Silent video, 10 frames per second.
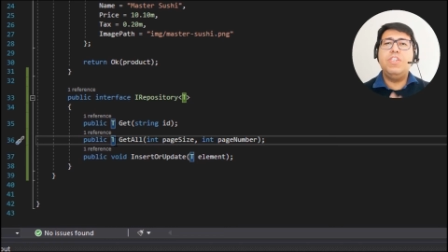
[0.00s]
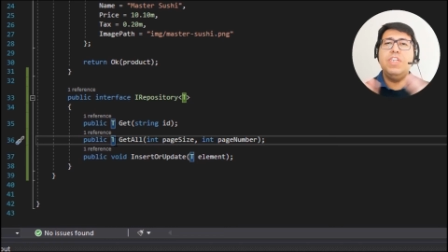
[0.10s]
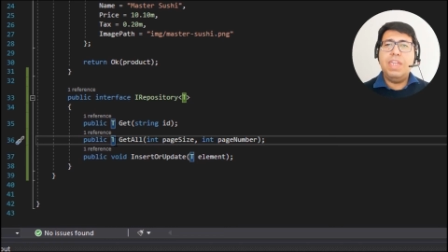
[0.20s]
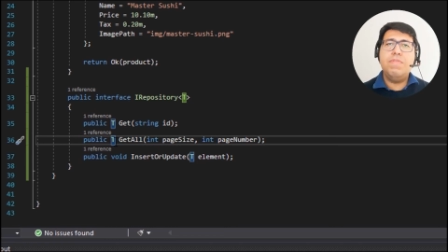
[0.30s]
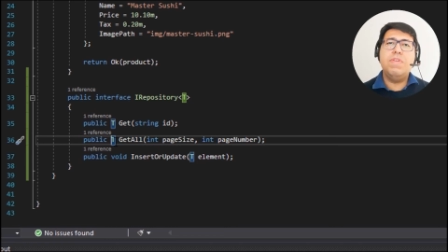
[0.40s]

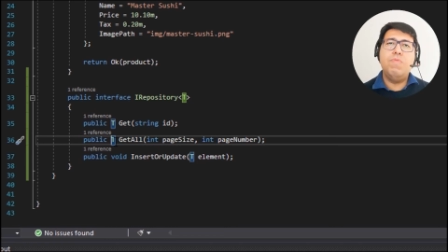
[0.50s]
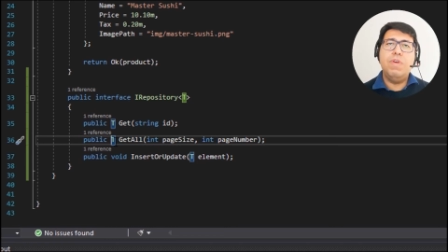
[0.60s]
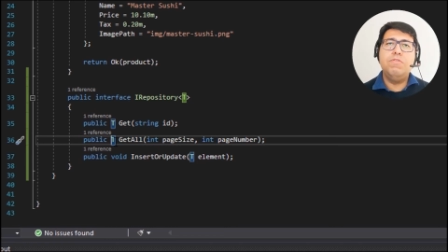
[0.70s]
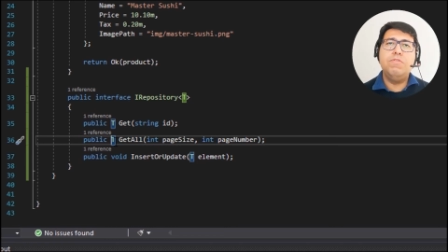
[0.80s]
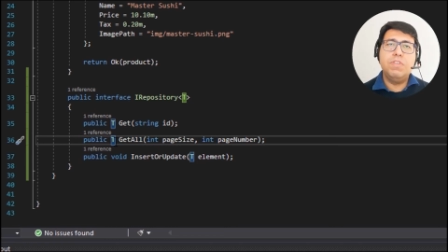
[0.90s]
generic
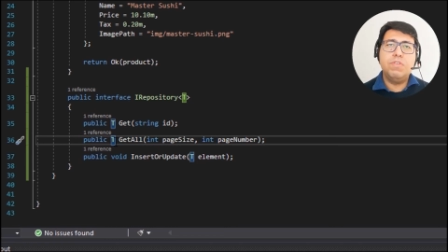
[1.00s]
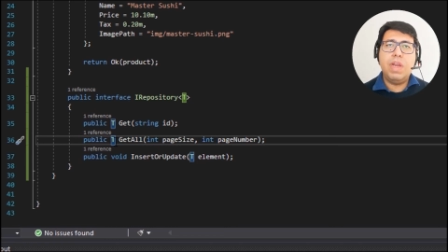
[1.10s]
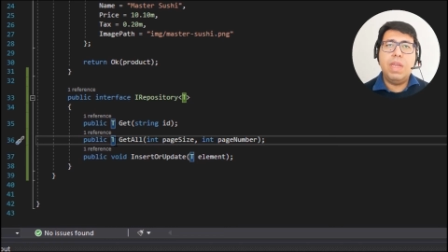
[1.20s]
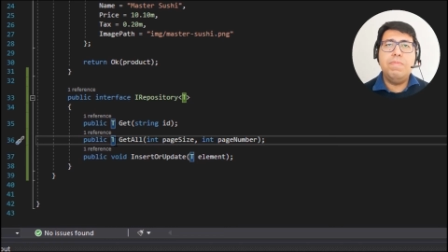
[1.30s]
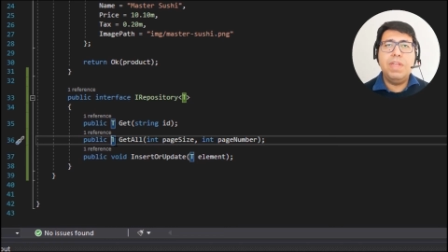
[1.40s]
way to
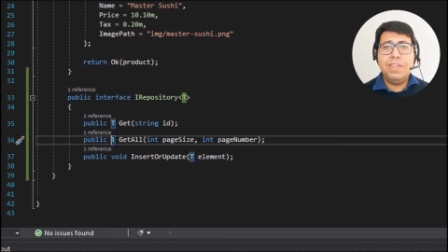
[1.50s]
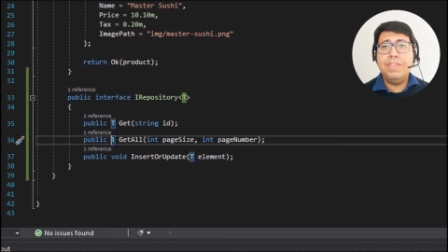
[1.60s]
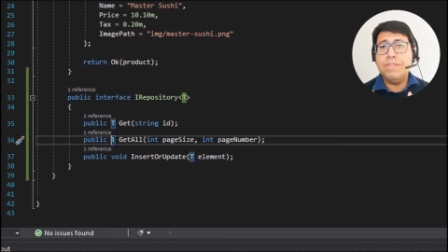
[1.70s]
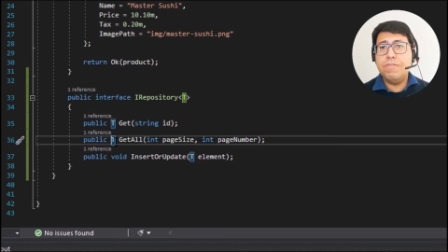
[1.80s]
describe that this